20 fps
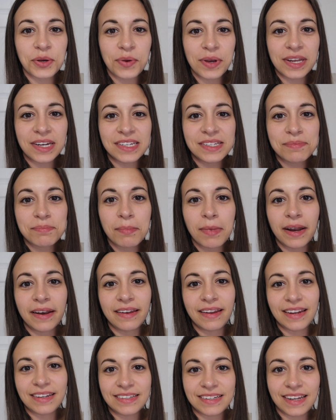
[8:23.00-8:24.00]
it is
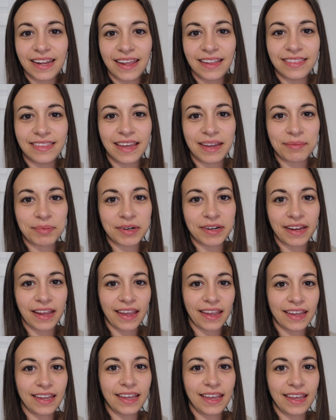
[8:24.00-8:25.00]
Monday today, Labor
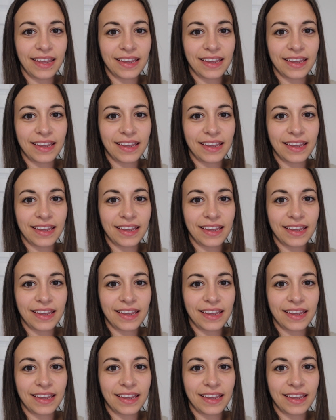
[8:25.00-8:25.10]
Day,